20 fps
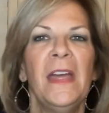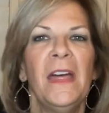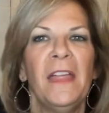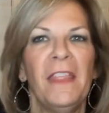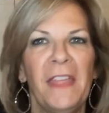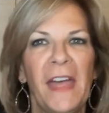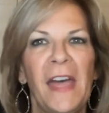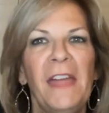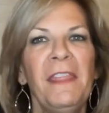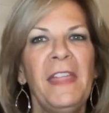
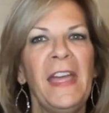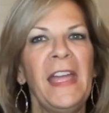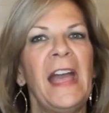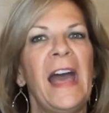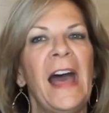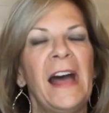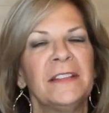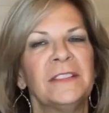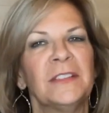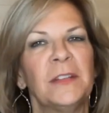Then they
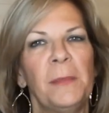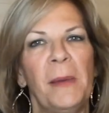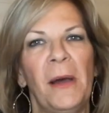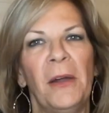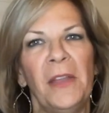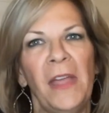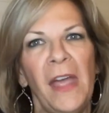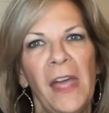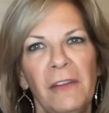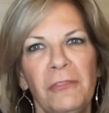asked
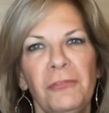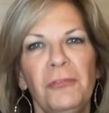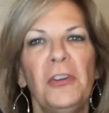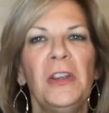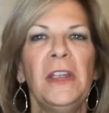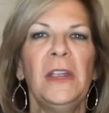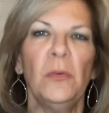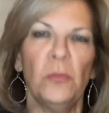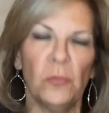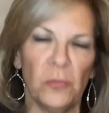about
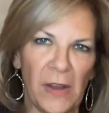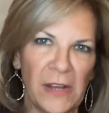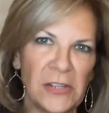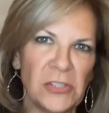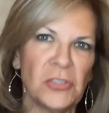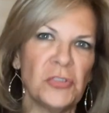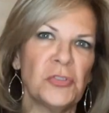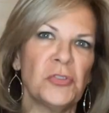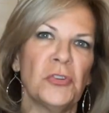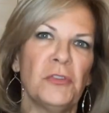every
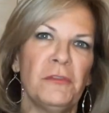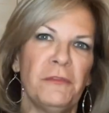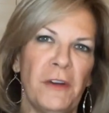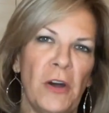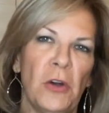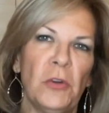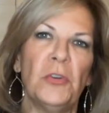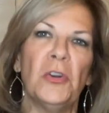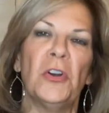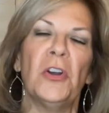registered
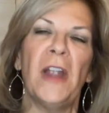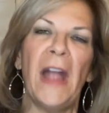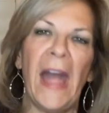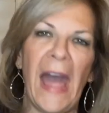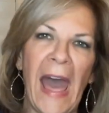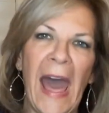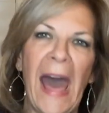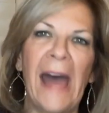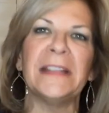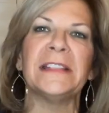voter
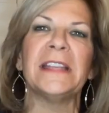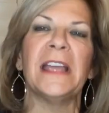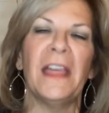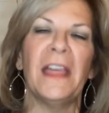at